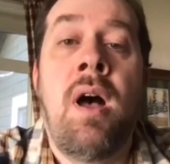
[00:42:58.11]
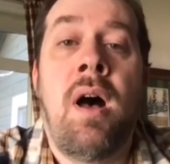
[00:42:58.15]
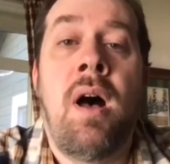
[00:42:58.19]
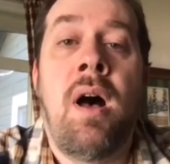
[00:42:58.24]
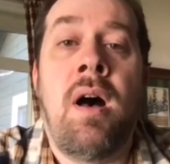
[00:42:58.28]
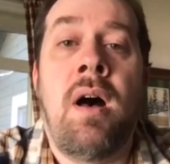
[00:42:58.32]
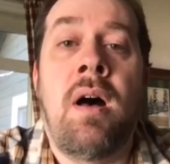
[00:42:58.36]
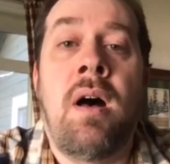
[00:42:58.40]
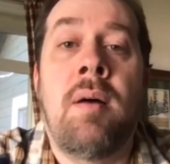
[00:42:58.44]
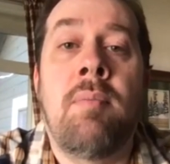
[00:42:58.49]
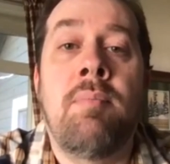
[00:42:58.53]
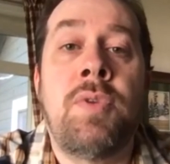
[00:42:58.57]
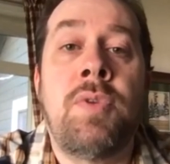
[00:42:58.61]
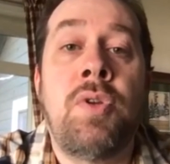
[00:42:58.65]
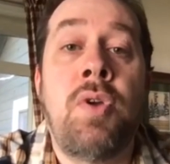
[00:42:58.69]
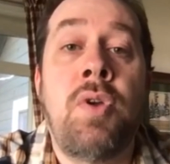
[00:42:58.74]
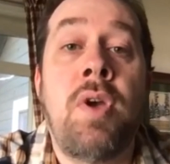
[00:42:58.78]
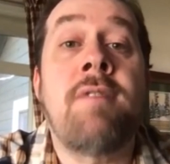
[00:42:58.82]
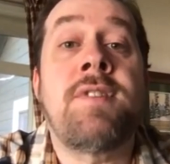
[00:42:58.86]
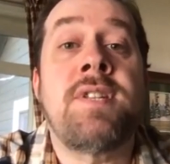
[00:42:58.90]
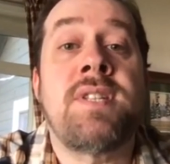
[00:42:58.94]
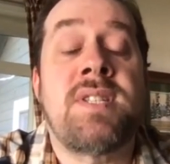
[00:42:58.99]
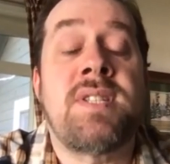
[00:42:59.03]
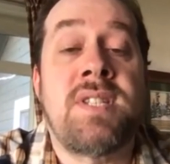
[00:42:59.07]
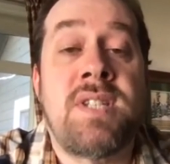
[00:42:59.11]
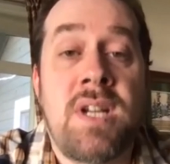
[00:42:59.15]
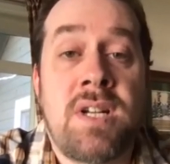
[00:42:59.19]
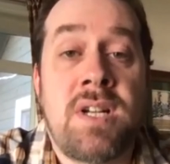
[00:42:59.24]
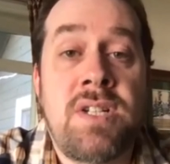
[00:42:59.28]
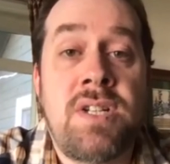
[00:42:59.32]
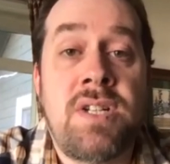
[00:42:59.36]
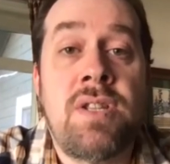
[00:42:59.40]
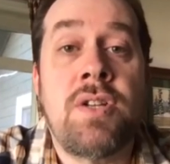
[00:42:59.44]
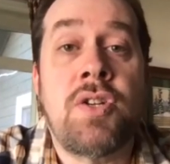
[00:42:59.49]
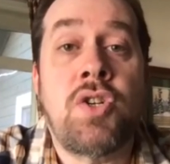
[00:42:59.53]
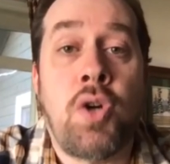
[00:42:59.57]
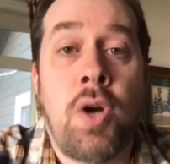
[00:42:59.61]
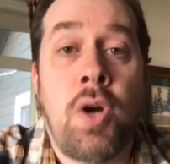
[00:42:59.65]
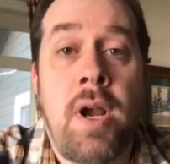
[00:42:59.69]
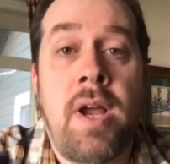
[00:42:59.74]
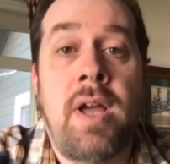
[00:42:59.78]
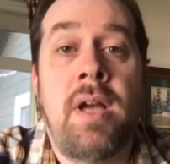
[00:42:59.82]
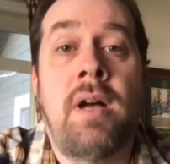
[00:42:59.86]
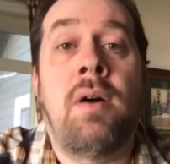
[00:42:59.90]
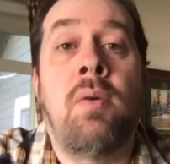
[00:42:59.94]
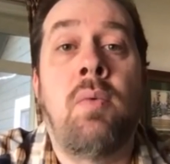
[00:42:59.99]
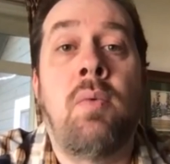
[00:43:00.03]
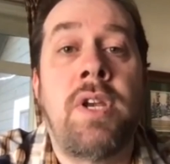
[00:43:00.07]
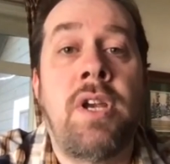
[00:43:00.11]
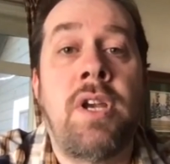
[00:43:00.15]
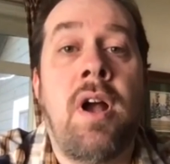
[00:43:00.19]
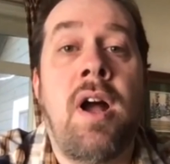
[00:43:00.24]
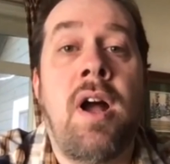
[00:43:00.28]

Um, you have to stick to the trail when you're